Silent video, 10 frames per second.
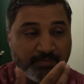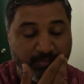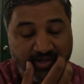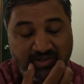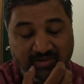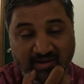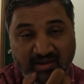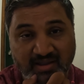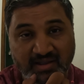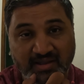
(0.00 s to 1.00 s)
but
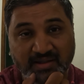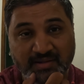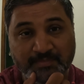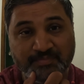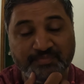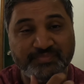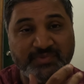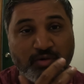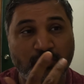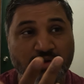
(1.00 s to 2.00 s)
uh,
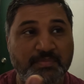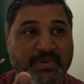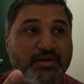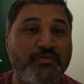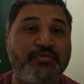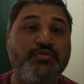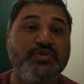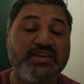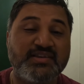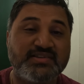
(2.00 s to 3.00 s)
over a period of two
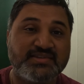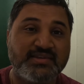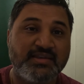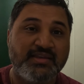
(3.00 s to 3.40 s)
years.